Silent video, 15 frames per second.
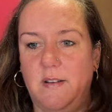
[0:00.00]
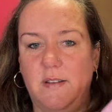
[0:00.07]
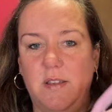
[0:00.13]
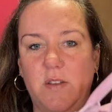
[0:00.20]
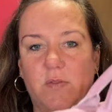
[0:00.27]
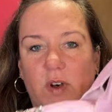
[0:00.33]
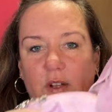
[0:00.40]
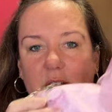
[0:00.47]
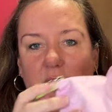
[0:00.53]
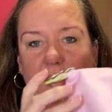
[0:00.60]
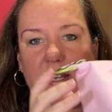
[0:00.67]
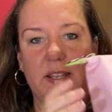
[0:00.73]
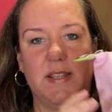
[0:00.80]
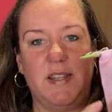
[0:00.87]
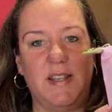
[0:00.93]
You've all
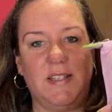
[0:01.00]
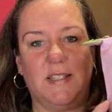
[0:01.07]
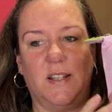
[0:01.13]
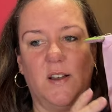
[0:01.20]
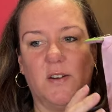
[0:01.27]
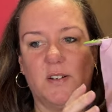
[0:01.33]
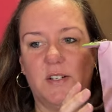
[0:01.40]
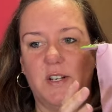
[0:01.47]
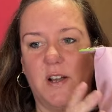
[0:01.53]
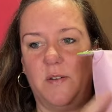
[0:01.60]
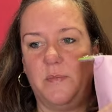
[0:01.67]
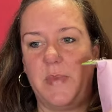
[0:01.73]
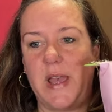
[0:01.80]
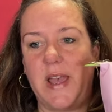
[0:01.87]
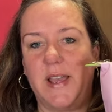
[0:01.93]
seen these
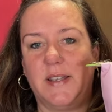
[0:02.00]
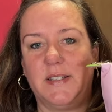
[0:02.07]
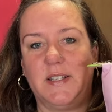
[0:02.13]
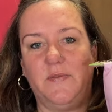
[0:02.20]
Longchamp bags.